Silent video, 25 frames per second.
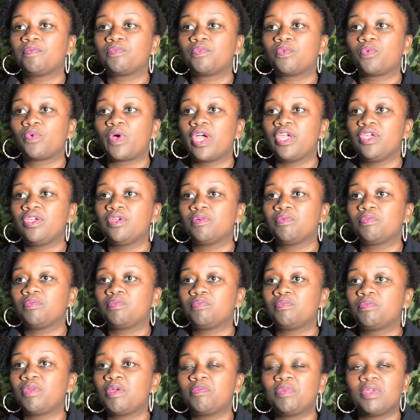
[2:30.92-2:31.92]
where you
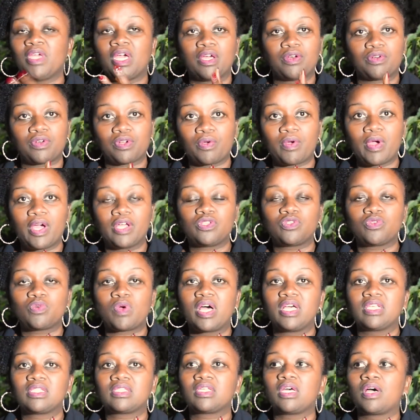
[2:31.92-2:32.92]
maybe are required to
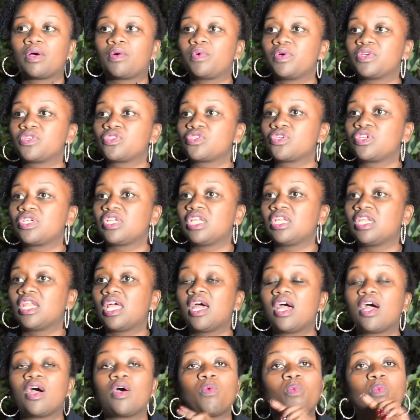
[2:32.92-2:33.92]
answer a question in
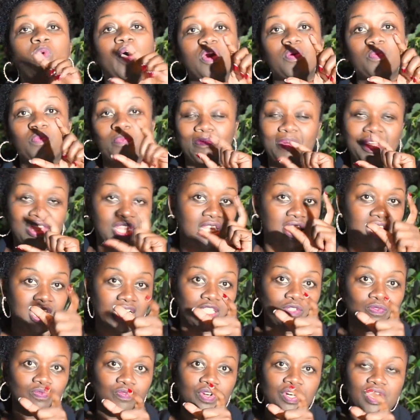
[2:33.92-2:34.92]
one, but
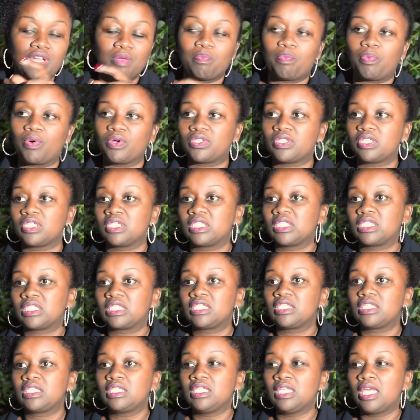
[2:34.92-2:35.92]
that's very important.
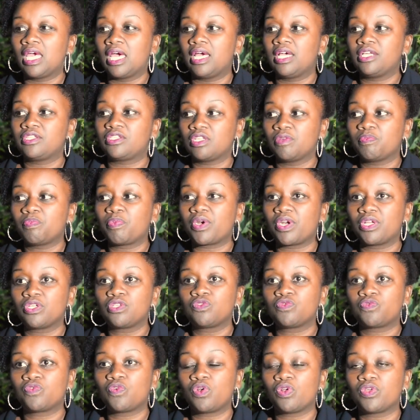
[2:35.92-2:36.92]
It's
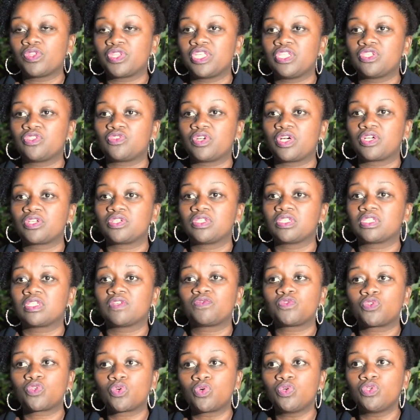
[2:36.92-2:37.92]
important to follow the instructions.
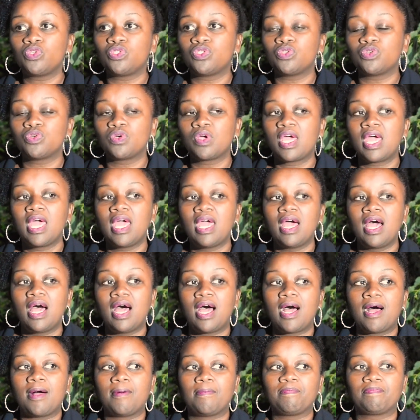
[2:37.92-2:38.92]
They've told you
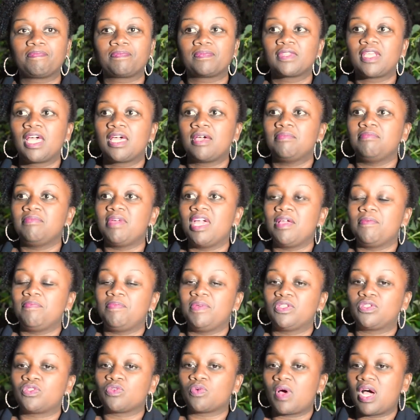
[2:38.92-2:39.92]

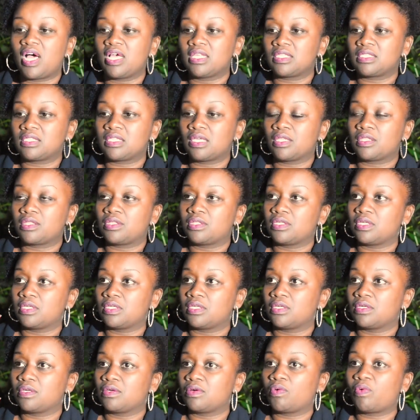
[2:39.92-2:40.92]
maybe to answer
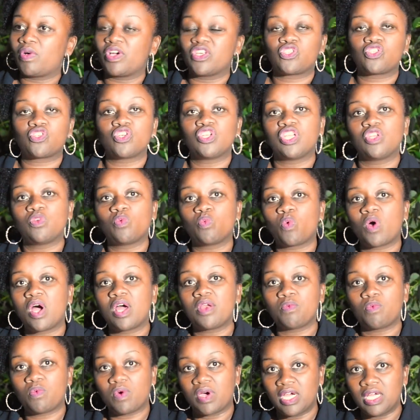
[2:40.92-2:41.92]
the question in
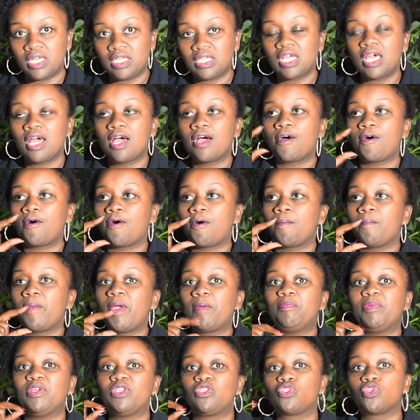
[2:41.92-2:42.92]
1 word, or
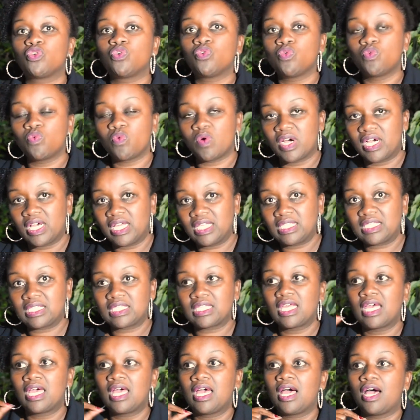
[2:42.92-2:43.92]
maybe 2
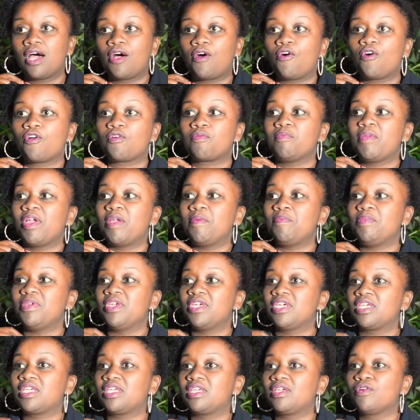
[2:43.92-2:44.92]
words, or
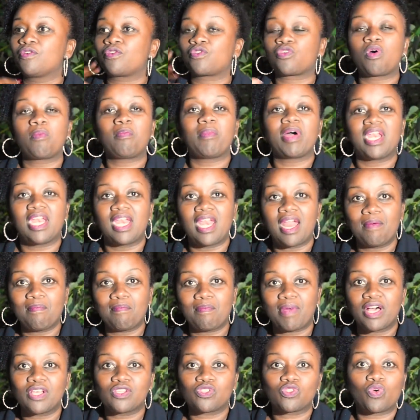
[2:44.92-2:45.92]
maybe Roman
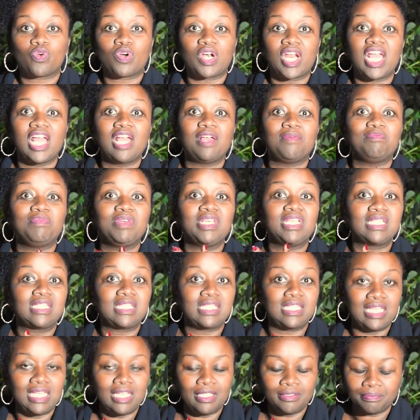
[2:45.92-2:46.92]
numbers or
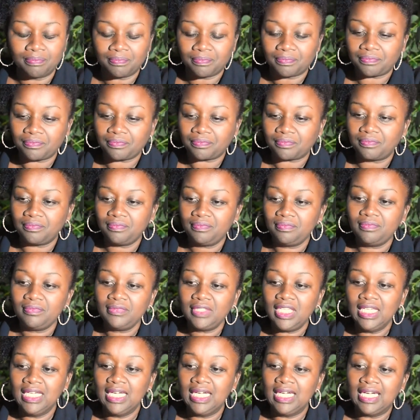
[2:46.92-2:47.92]
ABC.
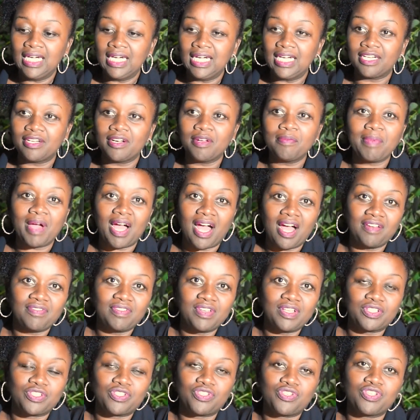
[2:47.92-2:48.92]
I remember
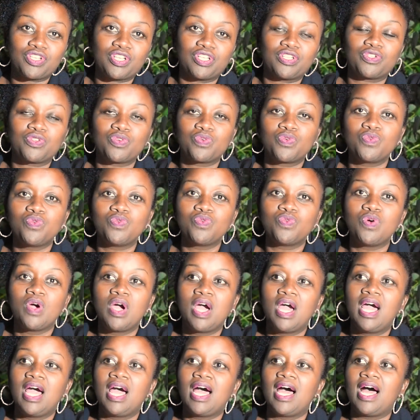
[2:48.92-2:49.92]
having a student who
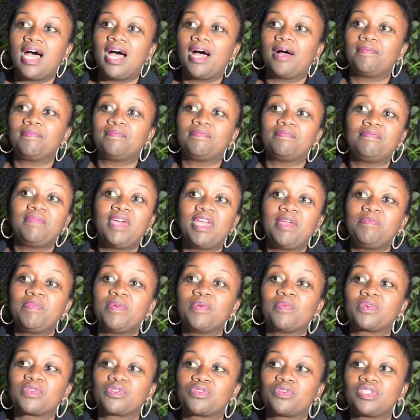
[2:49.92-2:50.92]

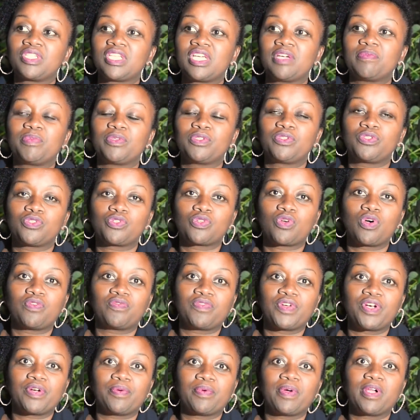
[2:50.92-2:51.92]
maybe was not able to score
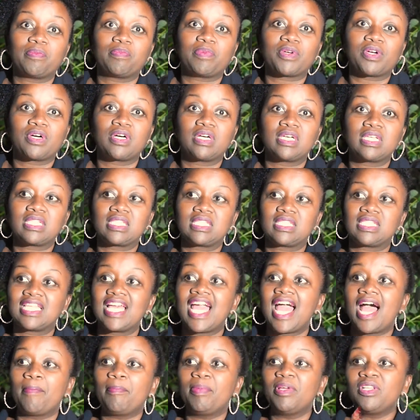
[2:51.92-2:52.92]
very well because
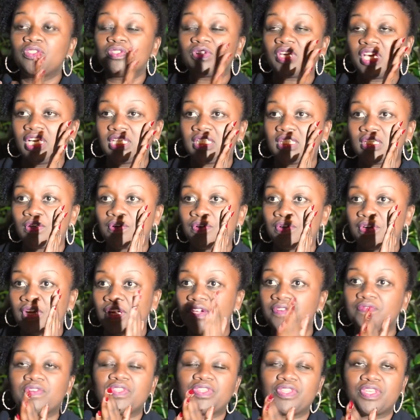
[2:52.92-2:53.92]
they happened to get
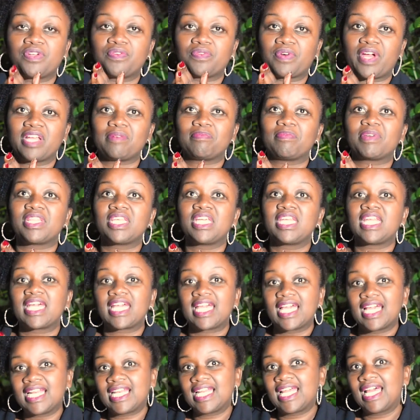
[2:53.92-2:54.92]
everything right, but then
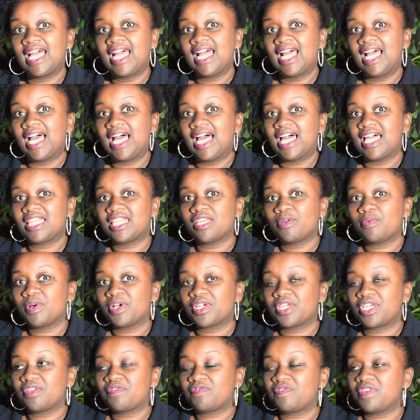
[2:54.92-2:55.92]
again, they
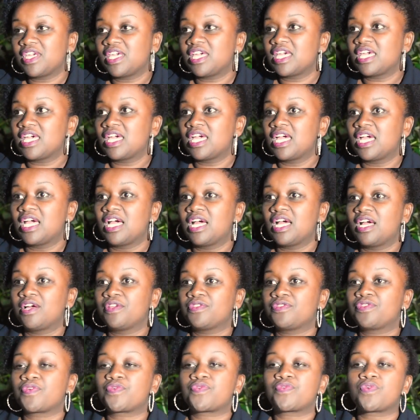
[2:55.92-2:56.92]
were giving
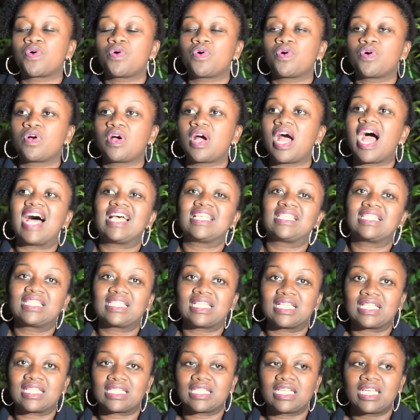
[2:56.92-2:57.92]
the wrong
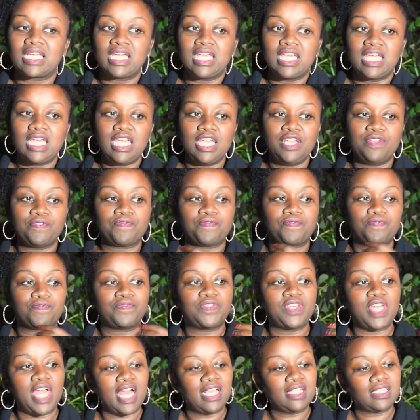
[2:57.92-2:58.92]
answers. If
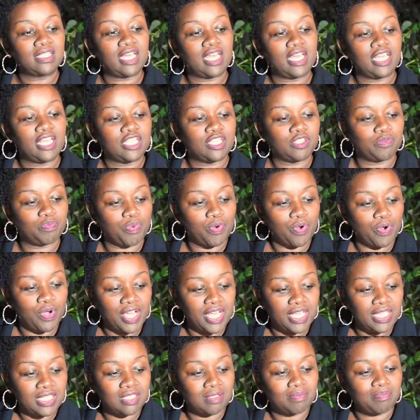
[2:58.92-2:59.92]
the answer is
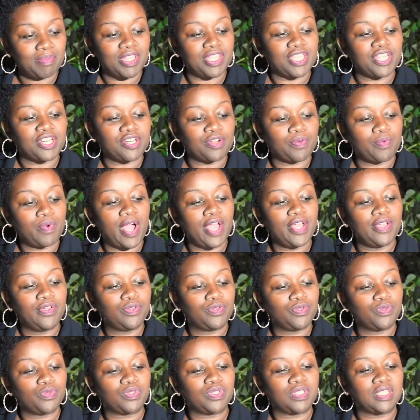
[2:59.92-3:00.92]
boys, but they require
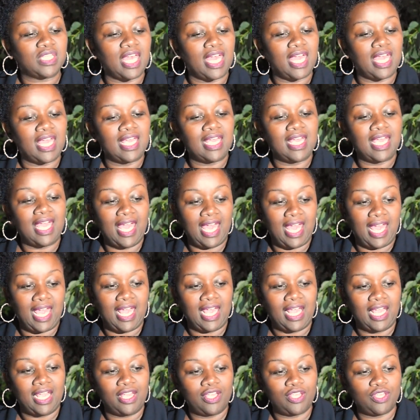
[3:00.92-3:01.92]
you to say
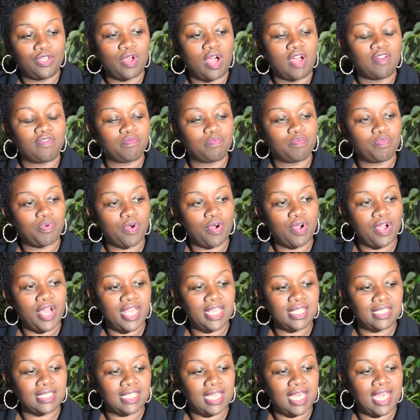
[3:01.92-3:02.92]
A, you have
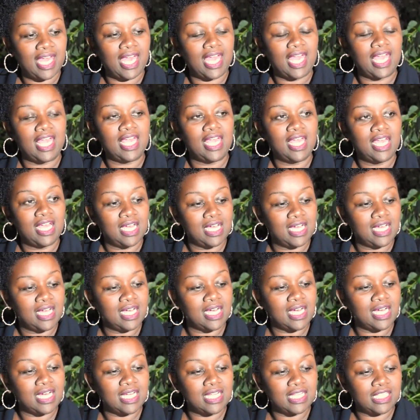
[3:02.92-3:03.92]
boys A,
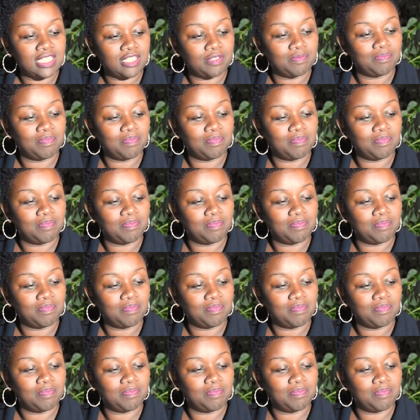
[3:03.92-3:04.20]
girls